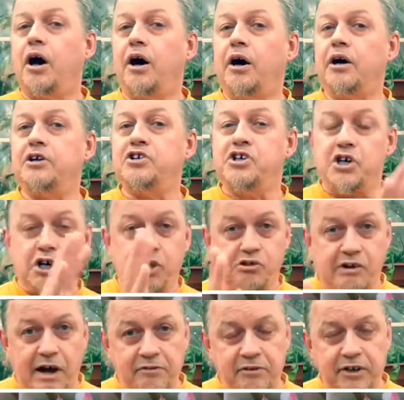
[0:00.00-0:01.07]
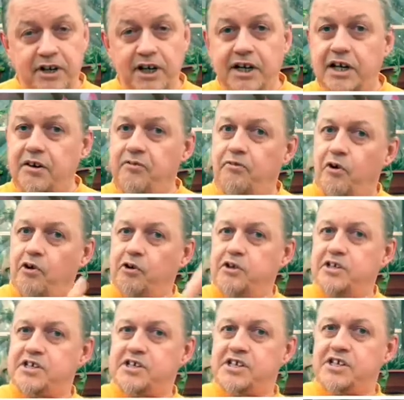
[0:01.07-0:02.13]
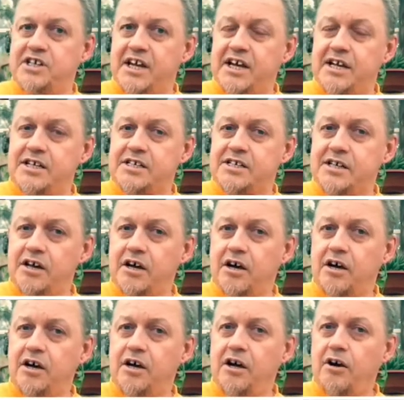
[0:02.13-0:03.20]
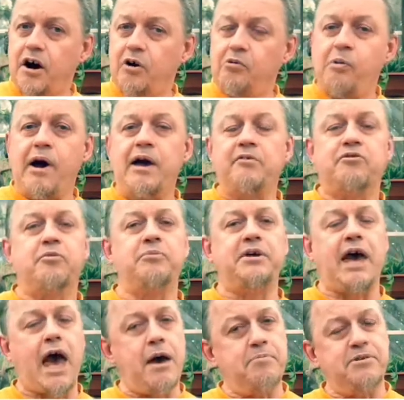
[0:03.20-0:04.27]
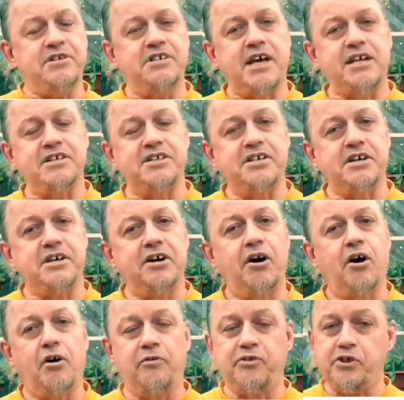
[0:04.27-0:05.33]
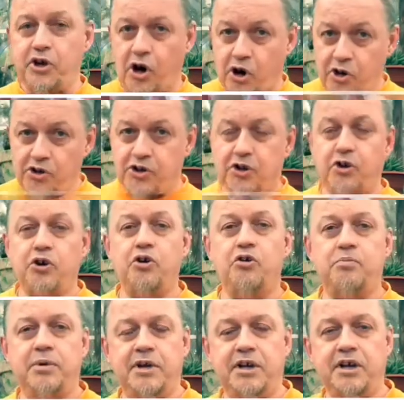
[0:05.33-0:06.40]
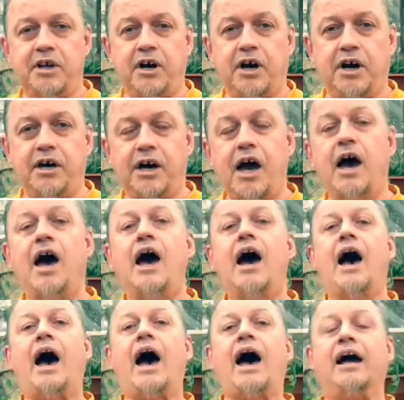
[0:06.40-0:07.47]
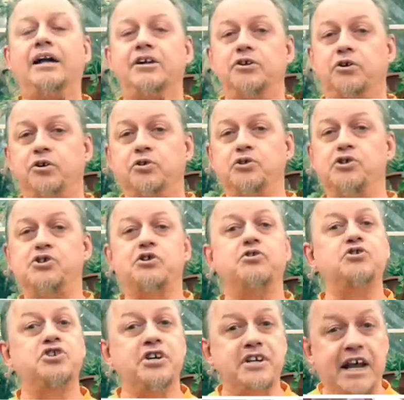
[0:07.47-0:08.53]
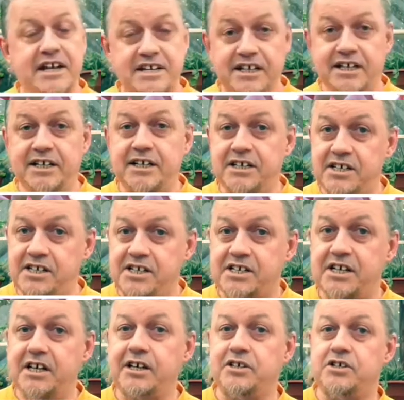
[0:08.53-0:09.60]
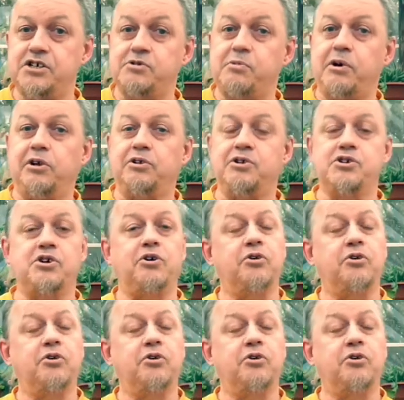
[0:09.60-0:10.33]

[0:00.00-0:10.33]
geographically very distinct, away from the epicenter of the other Urbinii, and also genetically distinct as well. So